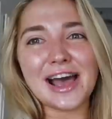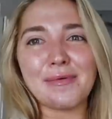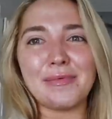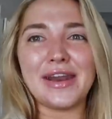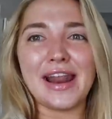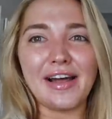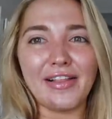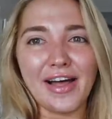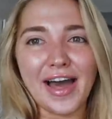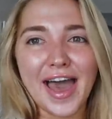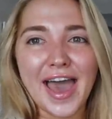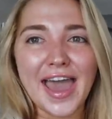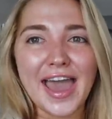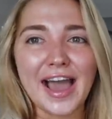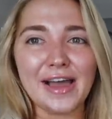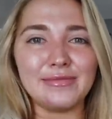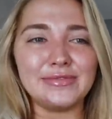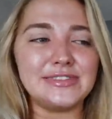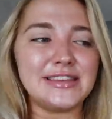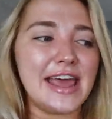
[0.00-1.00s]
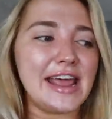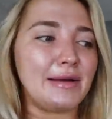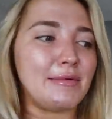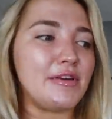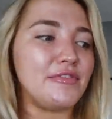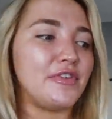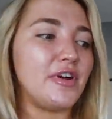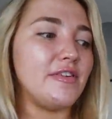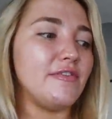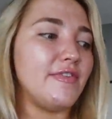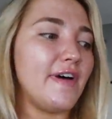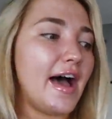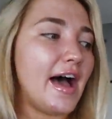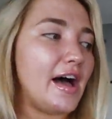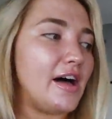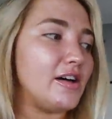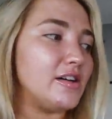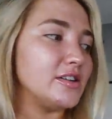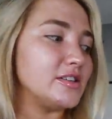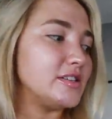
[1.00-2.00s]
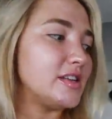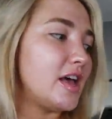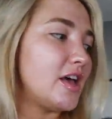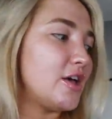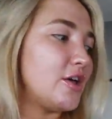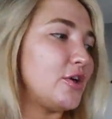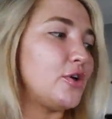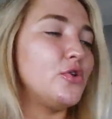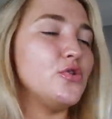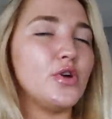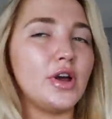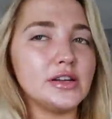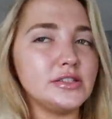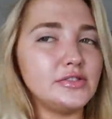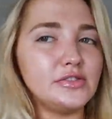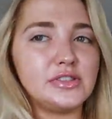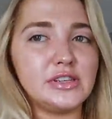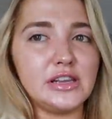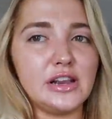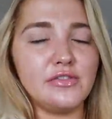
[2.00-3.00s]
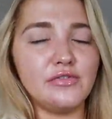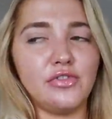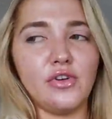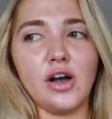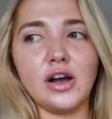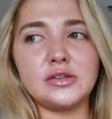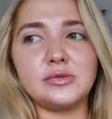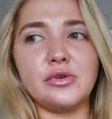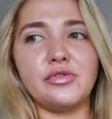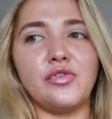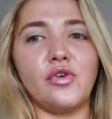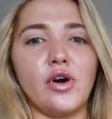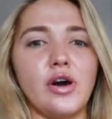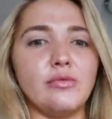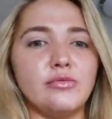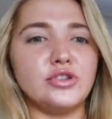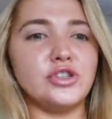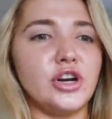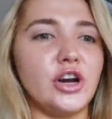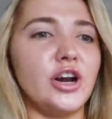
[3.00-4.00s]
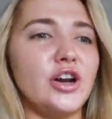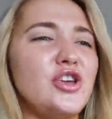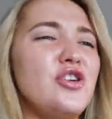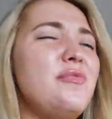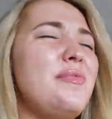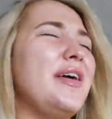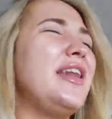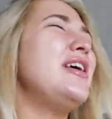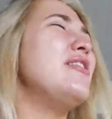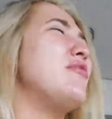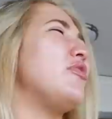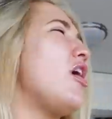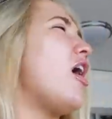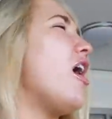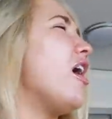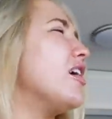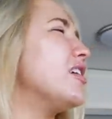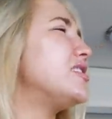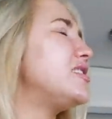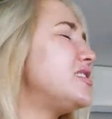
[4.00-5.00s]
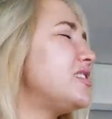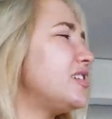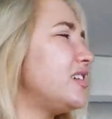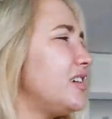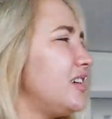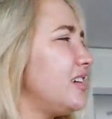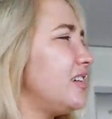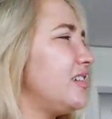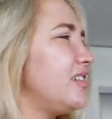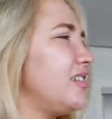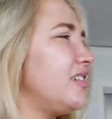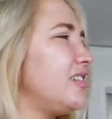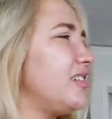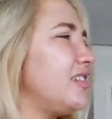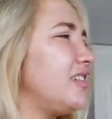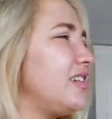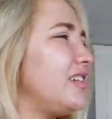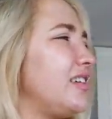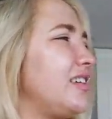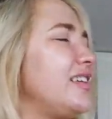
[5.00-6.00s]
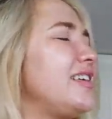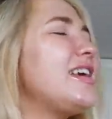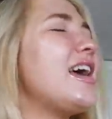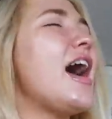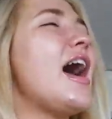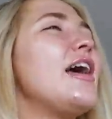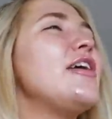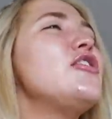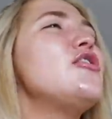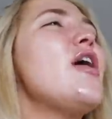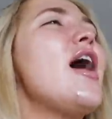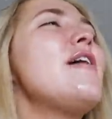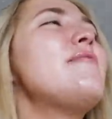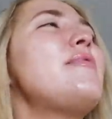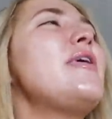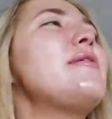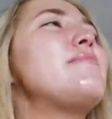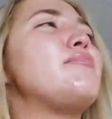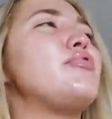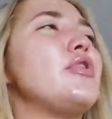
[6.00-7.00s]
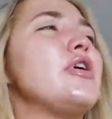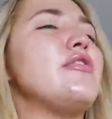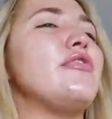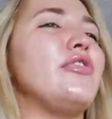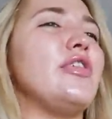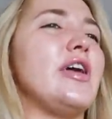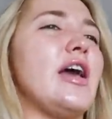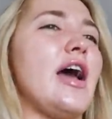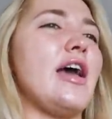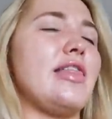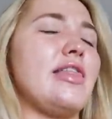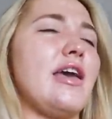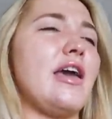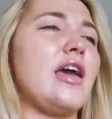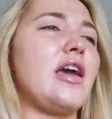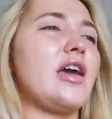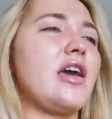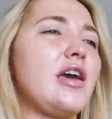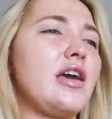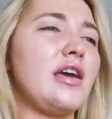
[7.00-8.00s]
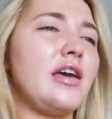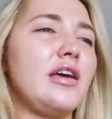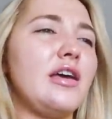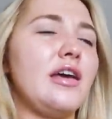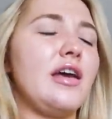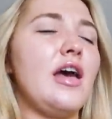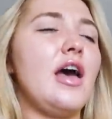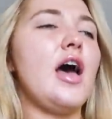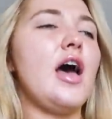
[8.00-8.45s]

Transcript: I'm in LA, I'm staying at my friend Val's, who you guys have seen in vlogs before, I'm sure. You've been in vlogs. I think so. Yeah, you have like briefly, I think. Yeah.